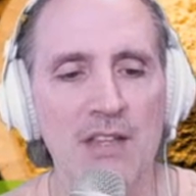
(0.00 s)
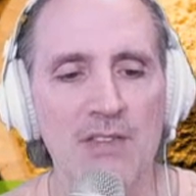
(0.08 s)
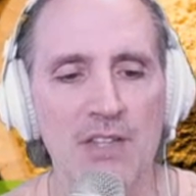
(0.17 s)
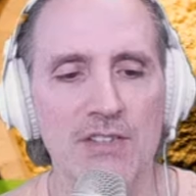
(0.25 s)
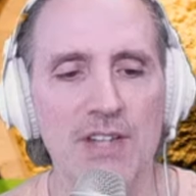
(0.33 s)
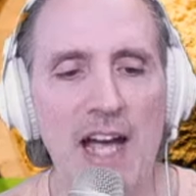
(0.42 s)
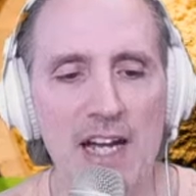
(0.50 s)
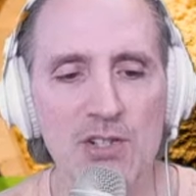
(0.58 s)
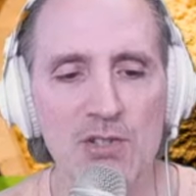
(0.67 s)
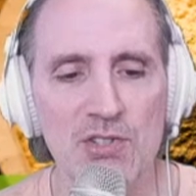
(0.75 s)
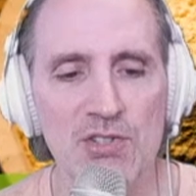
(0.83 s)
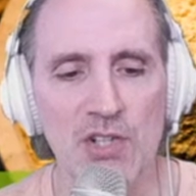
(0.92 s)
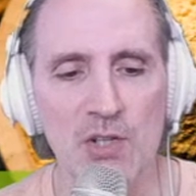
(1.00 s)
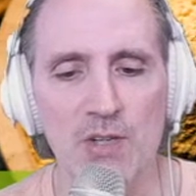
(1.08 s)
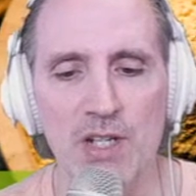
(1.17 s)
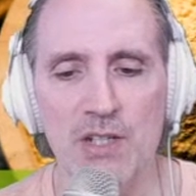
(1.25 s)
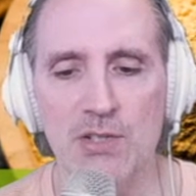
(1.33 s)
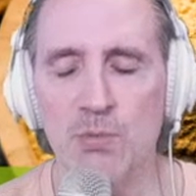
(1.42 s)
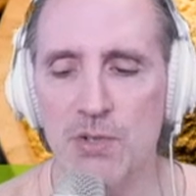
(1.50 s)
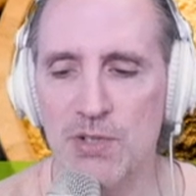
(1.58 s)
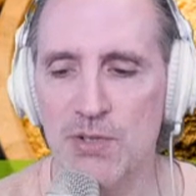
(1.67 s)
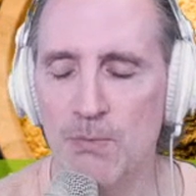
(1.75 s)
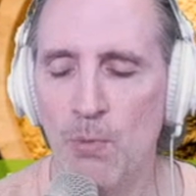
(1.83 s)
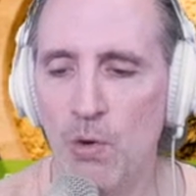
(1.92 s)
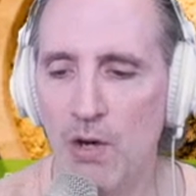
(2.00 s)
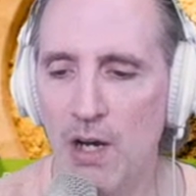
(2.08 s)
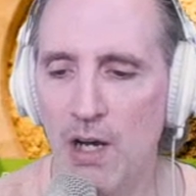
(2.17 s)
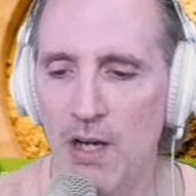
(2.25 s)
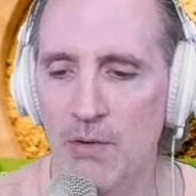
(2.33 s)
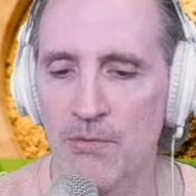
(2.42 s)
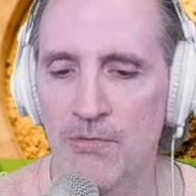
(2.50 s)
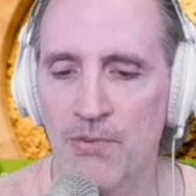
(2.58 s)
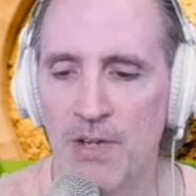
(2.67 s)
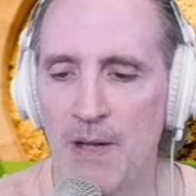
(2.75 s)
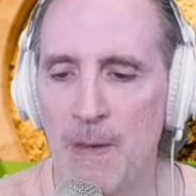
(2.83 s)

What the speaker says: the Dodgers series was more of